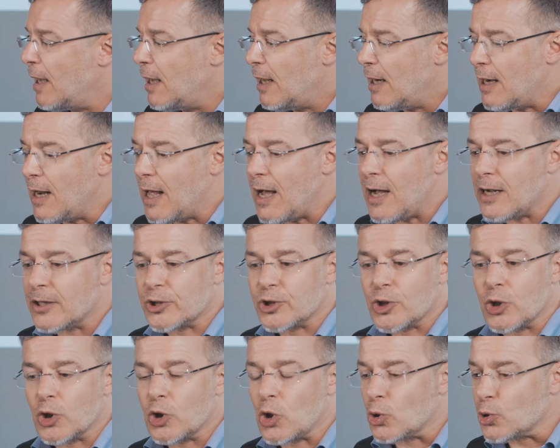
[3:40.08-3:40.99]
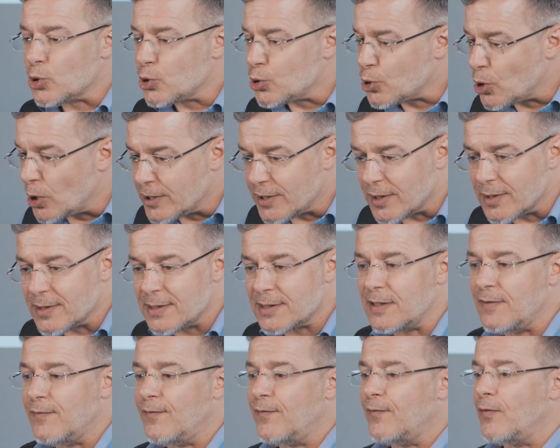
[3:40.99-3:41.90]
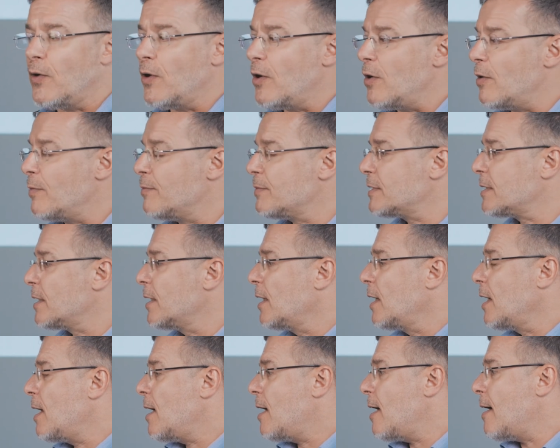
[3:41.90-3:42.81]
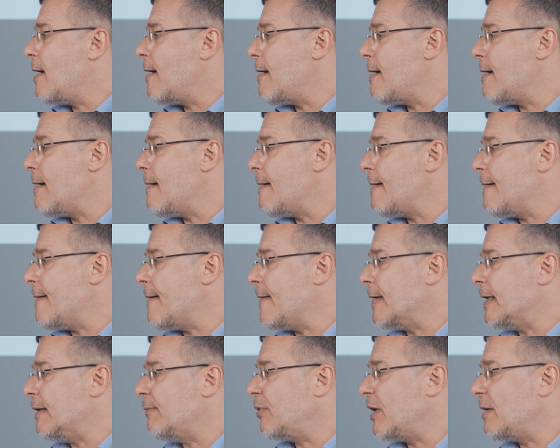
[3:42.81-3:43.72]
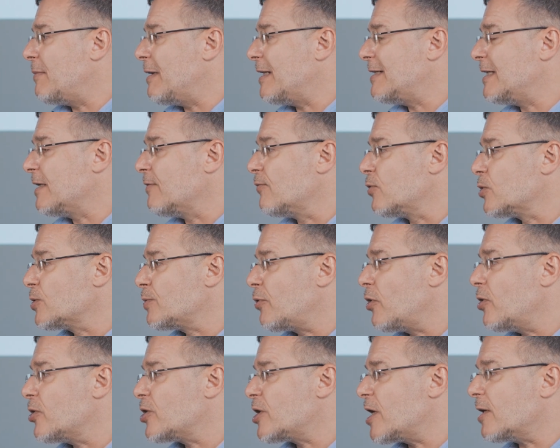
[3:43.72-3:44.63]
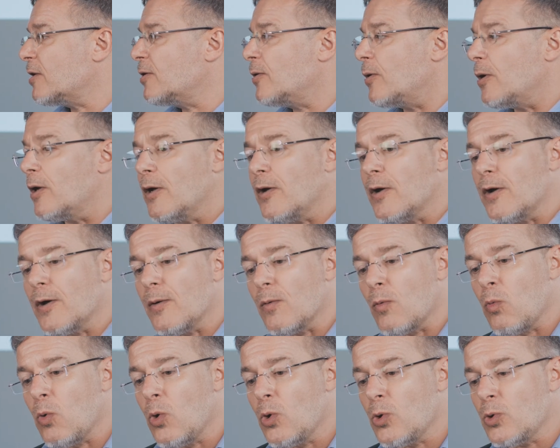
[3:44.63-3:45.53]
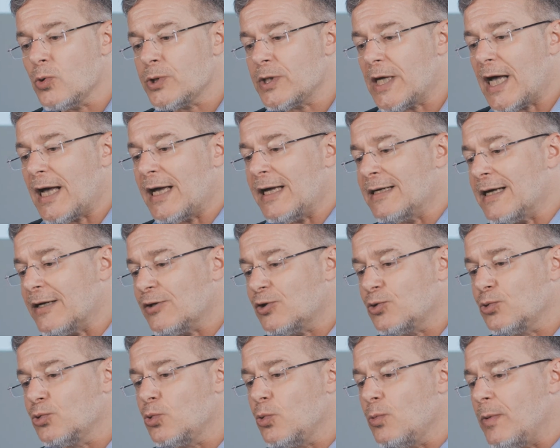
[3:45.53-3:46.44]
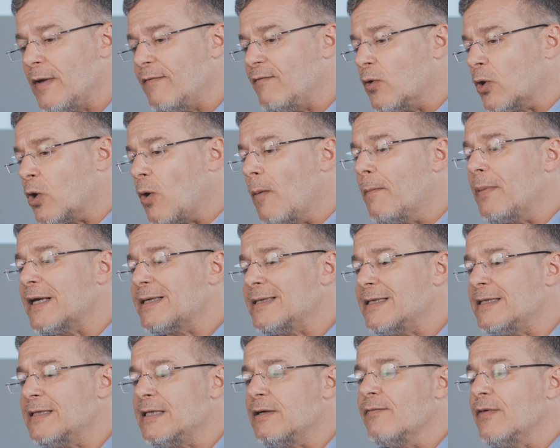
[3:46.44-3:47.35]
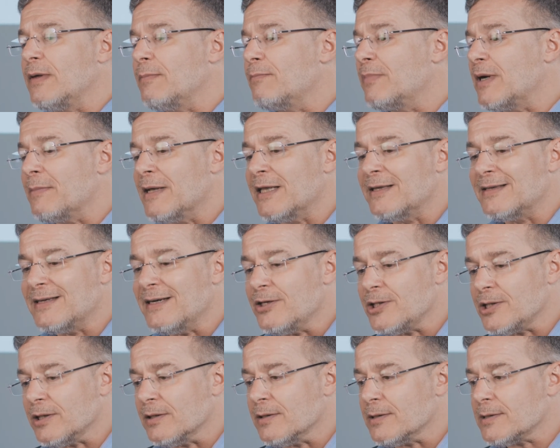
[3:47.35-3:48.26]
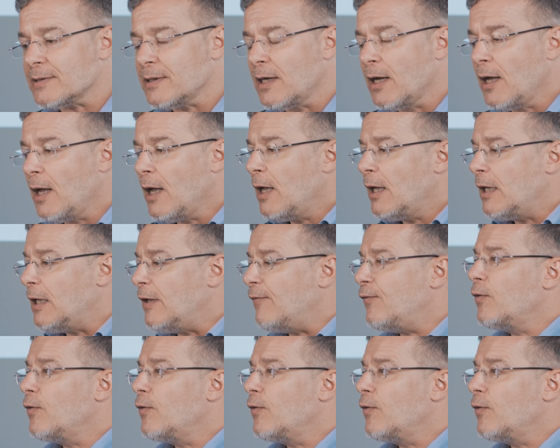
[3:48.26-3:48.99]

larger consultancy firms implementing those projects was and had to do with the complexity of implementations. If